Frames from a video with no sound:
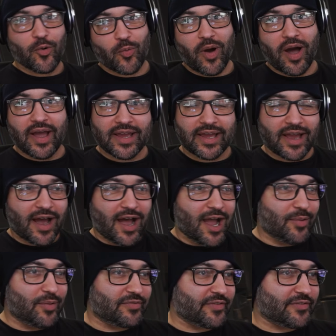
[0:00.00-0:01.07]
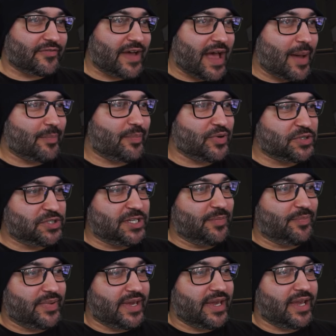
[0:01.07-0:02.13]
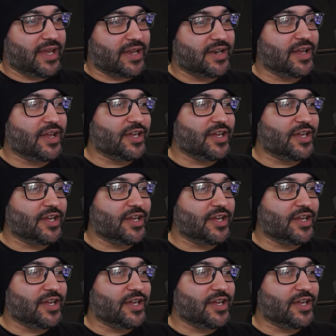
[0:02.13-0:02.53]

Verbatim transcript: white guy with a fat bushy beard,